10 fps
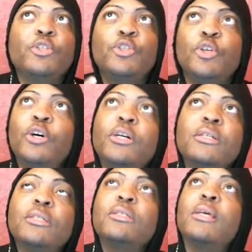
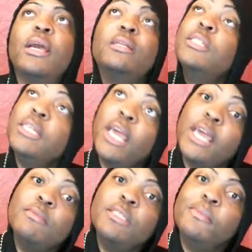songs. And she
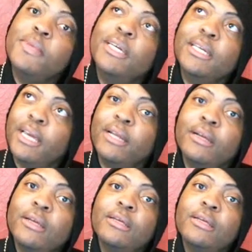came to me again.